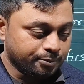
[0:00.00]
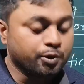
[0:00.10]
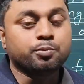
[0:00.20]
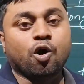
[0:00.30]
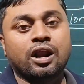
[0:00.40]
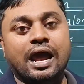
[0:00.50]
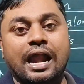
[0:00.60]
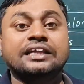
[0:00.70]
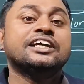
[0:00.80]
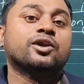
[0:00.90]
football
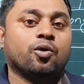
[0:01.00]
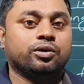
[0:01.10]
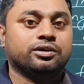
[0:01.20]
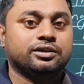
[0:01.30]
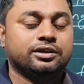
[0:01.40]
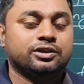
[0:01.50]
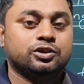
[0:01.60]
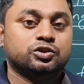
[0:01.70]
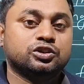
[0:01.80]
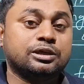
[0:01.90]
and the ground.
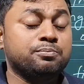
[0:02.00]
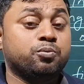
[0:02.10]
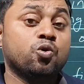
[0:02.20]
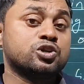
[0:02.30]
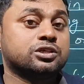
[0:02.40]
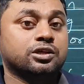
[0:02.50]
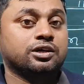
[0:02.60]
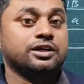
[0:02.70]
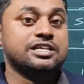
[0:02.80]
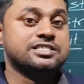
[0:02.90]
So some force
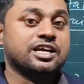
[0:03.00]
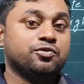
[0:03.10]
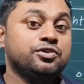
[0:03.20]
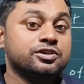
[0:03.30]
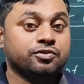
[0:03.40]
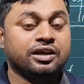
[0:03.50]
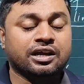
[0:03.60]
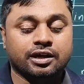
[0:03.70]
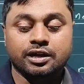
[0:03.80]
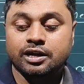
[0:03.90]
is there,
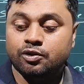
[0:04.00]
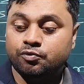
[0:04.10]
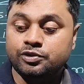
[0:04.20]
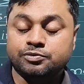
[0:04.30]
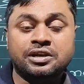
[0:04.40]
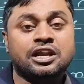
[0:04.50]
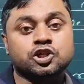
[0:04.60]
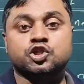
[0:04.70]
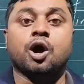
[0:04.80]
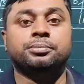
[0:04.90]
which will
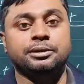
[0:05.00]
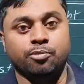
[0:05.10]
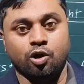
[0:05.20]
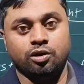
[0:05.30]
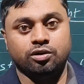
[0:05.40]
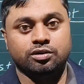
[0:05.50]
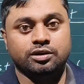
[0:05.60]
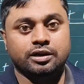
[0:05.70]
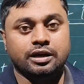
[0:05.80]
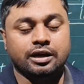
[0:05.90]
stop the ball.
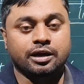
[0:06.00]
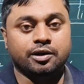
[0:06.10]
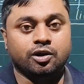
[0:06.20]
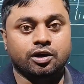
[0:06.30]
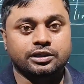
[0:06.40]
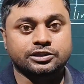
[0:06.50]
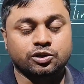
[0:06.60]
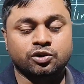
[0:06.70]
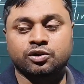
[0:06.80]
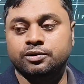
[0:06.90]
Yes
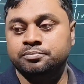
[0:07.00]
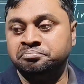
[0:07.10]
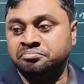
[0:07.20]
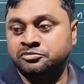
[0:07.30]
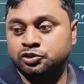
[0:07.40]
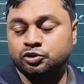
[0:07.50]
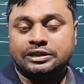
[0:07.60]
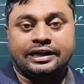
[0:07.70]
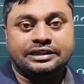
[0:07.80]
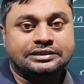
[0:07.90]
or no? So
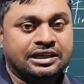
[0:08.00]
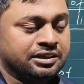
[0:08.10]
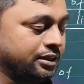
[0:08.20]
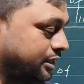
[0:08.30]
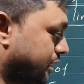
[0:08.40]
that is the